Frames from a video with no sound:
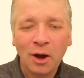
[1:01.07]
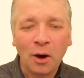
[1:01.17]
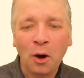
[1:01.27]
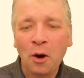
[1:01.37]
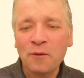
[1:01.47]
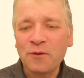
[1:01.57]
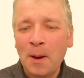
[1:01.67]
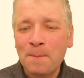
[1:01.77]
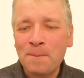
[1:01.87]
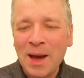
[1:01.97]
of a
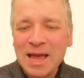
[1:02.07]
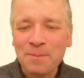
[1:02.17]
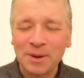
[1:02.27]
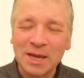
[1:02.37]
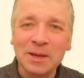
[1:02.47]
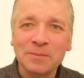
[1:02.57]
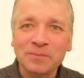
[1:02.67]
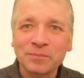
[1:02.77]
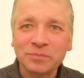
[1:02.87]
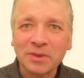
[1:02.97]
baby,
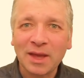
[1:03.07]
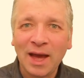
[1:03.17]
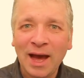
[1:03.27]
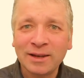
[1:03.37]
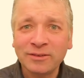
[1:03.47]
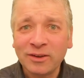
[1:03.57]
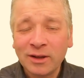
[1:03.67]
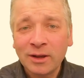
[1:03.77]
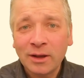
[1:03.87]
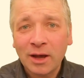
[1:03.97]
and
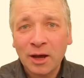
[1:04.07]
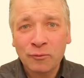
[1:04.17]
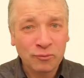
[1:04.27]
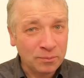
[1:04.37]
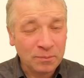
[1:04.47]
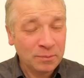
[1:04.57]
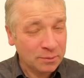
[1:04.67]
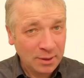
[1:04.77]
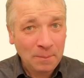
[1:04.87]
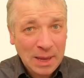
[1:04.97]

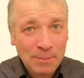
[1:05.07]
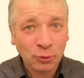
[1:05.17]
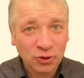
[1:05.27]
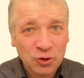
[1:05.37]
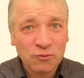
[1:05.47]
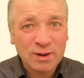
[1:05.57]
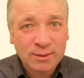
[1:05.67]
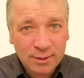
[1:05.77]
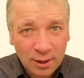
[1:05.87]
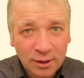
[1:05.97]
some people do
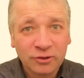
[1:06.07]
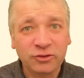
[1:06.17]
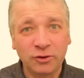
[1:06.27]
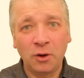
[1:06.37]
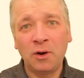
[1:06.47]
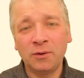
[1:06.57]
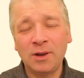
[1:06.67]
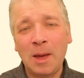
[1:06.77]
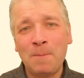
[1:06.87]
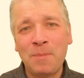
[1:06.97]
research
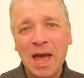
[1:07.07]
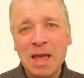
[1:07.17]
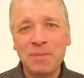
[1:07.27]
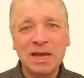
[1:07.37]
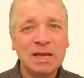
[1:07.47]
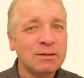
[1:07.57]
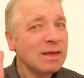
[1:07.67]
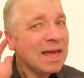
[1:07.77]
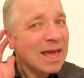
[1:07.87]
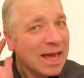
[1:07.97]
on babies'
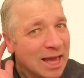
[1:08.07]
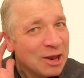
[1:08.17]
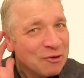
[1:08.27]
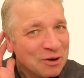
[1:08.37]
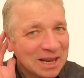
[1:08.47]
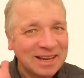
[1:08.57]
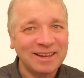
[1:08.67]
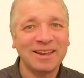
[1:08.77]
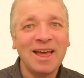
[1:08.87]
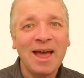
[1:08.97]
hearing,
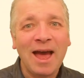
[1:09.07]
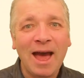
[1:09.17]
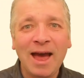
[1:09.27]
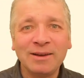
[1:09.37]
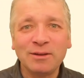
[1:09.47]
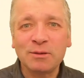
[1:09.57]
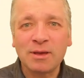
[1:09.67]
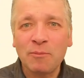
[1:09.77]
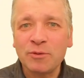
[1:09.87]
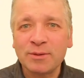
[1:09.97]
and
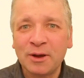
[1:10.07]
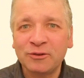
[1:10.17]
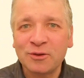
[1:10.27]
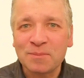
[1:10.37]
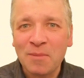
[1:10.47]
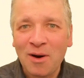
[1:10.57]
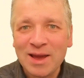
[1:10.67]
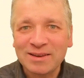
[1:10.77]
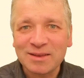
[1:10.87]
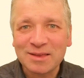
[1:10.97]
some researchers
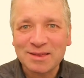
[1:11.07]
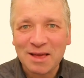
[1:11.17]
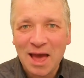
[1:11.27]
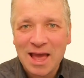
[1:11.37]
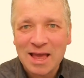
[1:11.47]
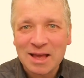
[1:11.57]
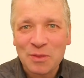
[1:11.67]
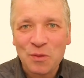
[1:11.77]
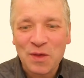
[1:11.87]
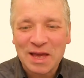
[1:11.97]
might say
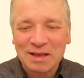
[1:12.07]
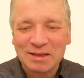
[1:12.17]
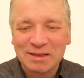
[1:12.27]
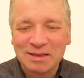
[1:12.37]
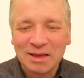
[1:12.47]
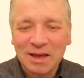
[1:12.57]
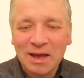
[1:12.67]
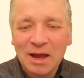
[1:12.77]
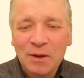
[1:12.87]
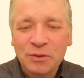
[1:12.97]
this.
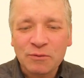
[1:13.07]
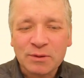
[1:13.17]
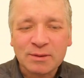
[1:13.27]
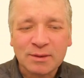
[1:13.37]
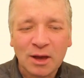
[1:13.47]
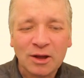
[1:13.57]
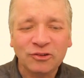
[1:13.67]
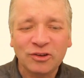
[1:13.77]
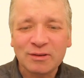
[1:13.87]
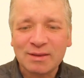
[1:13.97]
The
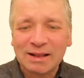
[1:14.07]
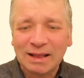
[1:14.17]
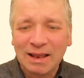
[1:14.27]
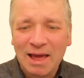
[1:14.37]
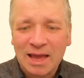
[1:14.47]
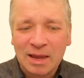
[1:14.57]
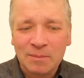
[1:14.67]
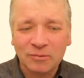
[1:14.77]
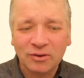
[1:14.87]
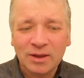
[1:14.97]
researchers
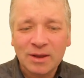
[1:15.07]
claimed